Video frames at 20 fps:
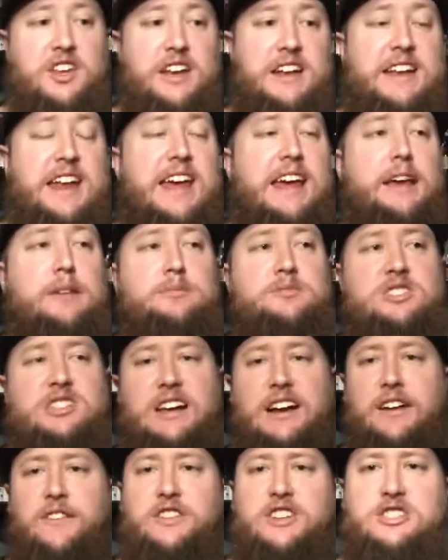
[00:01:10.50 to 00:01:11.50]
name's
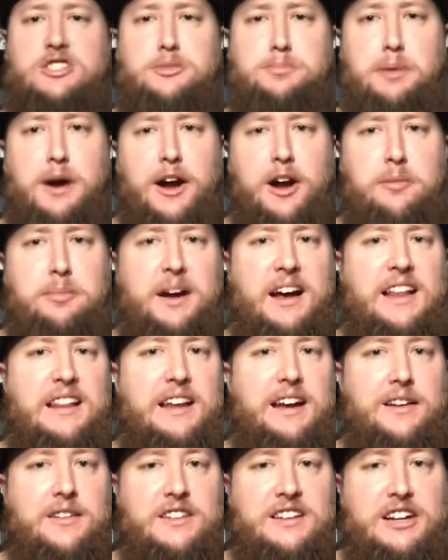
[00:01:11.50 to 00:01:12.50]
kind of inspired by a
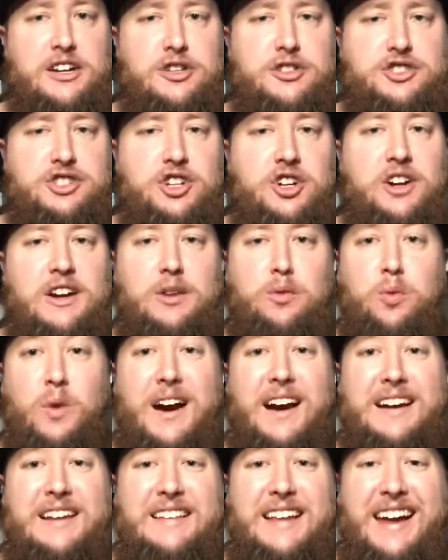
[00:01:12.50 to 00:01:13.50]
lot of literature and
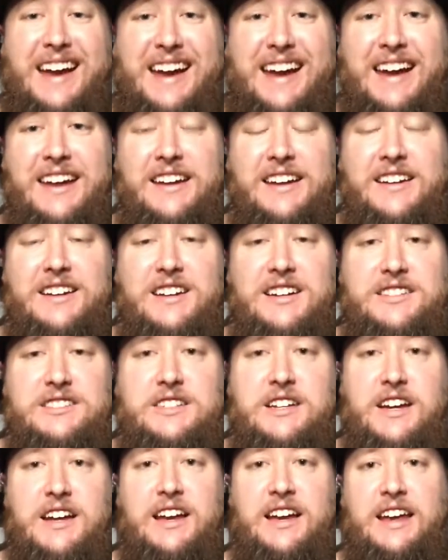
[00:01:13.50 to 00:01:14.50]
writing that Andy
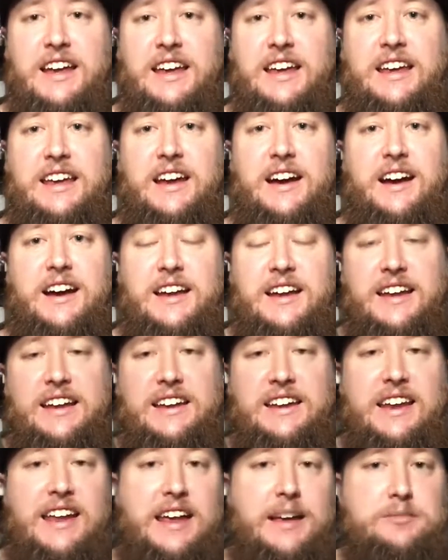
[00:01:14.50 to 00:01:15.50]
does. He
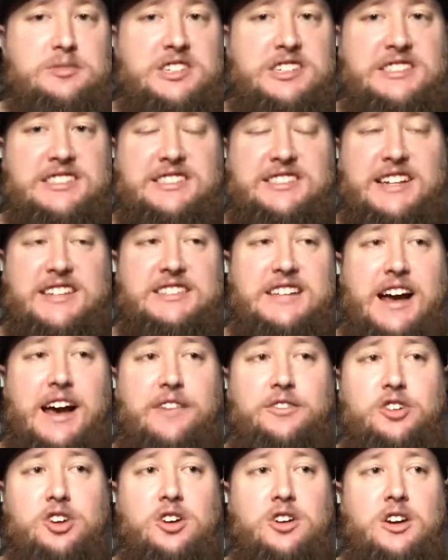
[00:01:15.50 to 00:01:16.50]
names his scents
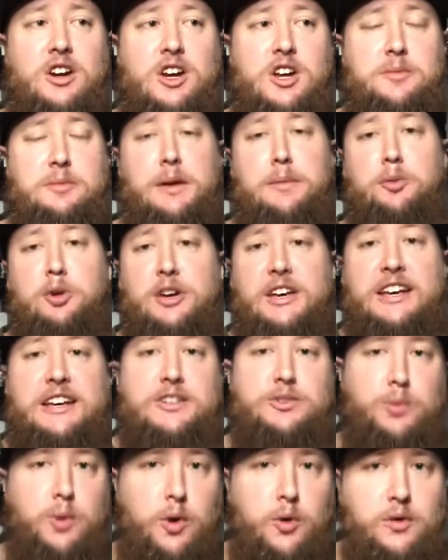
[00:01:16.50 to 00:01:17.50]
after people
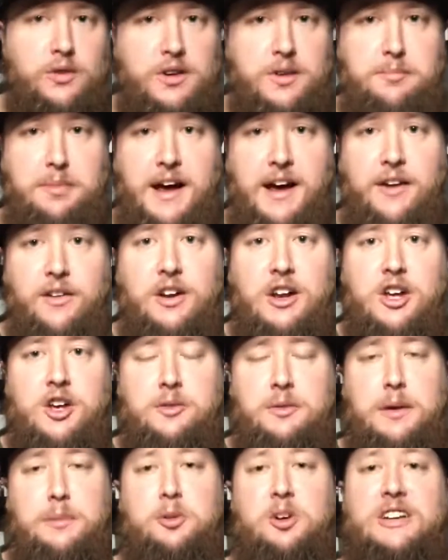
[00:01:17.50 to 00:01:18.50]
he's written about,
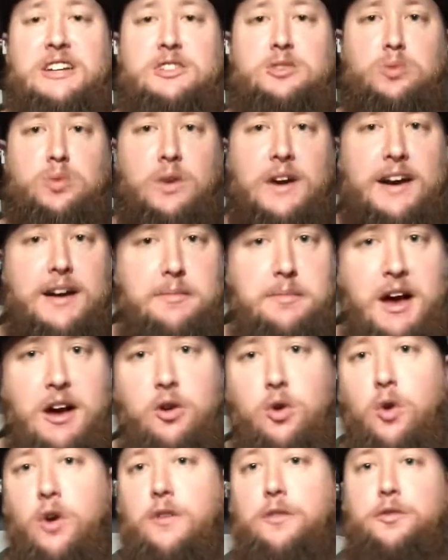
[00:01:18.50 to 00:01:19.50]
people he's read
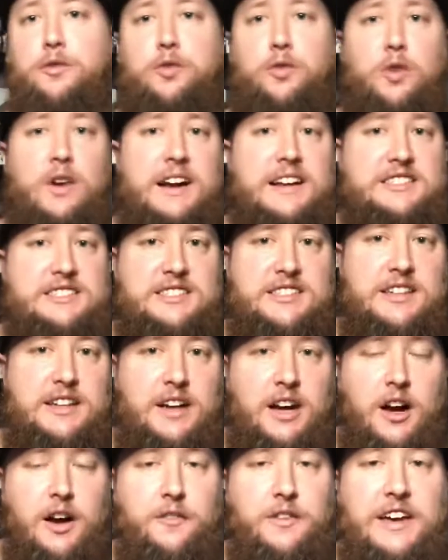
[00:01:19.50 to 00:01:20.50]
about, or friends
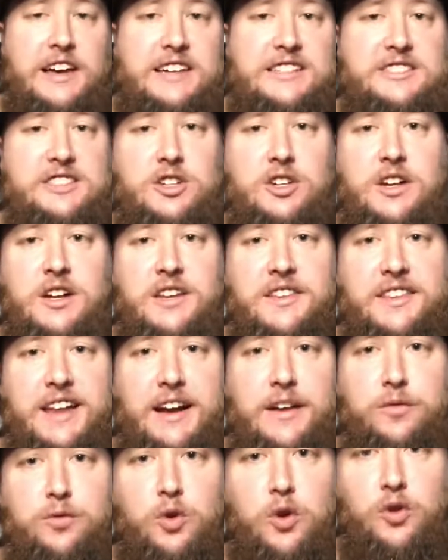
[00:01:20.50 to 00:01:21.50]
of his that
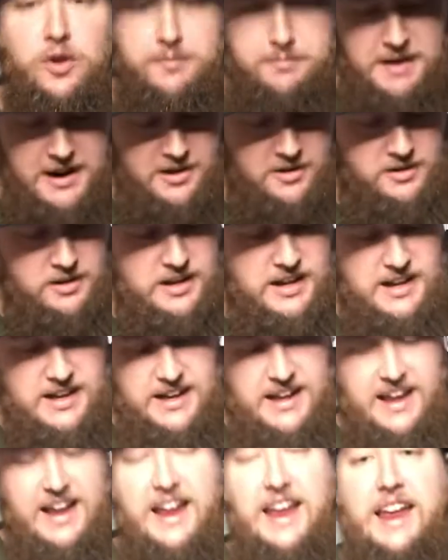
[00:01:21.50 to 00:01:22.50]
have wrote about.
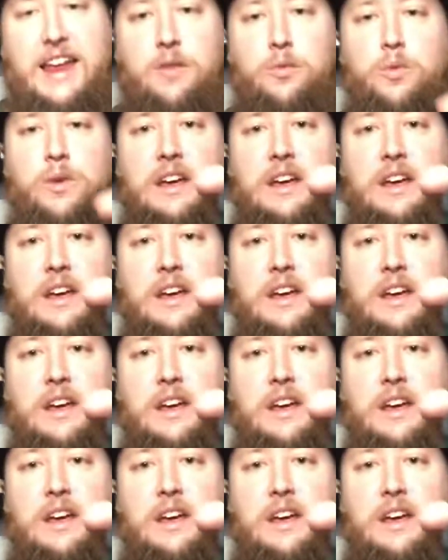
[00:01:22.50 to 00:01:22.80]
And we